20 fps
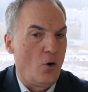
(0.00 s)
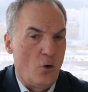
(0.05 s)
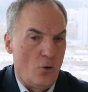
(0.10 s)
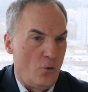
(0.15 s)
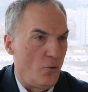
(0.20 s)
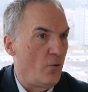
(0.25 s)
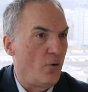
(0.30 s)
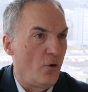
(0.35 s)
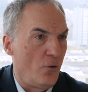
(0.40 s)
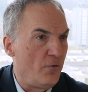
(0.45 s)

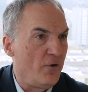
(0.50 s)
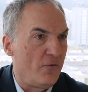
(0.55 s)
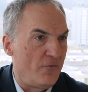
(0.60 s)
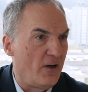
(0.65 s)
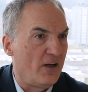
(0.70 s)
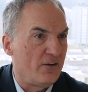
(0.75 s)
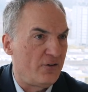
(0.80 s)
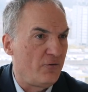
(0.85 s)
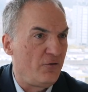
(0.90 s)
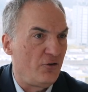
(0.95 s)
Oh, with
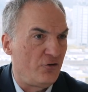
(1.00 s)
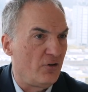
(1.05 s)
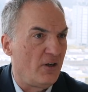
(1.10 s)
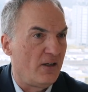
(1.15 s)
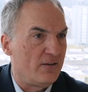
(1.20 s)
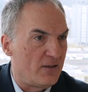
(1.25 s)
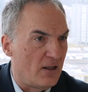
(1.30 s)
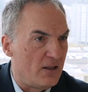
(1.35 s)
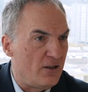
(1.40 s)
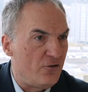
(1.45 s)
artificial
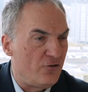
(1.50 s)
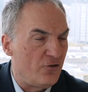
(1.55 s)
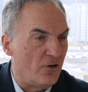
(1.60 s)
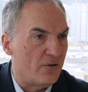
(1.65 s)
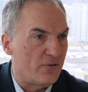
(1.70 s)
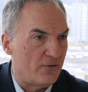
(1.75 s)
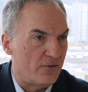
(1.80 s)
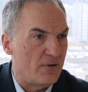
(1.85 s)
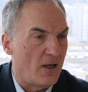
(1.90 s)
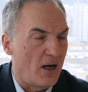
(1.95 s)

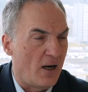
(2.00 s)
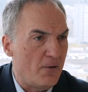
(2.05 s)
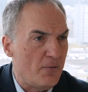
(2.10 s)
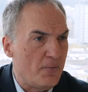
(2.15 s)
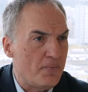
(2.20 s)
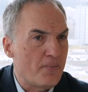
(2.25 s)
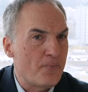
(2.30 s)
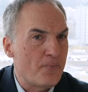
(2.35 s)
intelligence now,